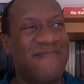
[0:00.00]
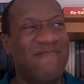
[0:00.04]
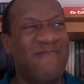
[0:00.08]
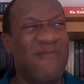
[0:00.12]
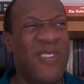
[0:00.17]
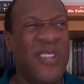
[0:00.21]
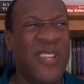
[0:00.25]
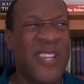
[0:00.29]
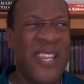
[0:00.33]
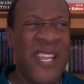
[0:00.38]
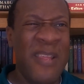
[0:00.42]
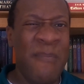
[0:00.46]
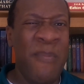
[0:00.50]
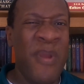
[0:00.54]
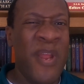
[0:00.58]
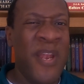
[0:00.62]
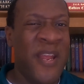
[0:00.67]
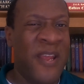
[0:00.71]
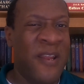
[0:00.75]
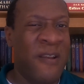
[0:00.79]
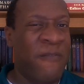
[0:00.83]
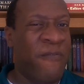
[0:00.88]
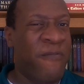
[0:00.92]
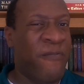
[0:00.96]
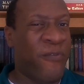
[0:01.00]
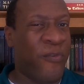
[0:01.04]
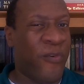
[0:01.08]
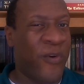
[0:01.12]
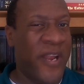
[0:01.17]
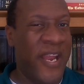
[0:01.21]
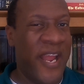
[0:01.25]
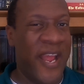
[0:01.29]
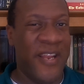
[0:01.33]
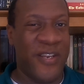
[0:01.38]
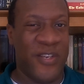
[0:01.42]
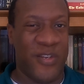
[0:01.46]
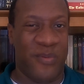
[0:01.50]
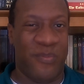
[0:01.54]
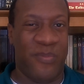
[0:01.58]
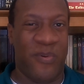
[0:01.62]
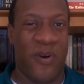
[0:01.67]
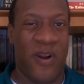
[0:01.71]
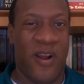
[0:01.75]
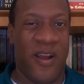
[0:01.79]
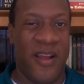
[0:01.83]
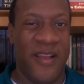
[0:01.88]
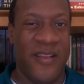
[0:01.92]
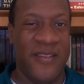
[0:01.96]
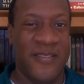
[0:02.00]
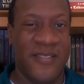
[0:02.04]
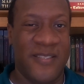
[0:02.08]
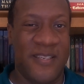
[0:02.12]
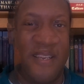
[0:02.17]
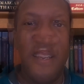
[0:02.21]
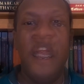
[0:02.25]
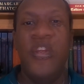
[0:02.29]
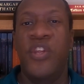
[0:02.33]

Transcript: limited free enterprise.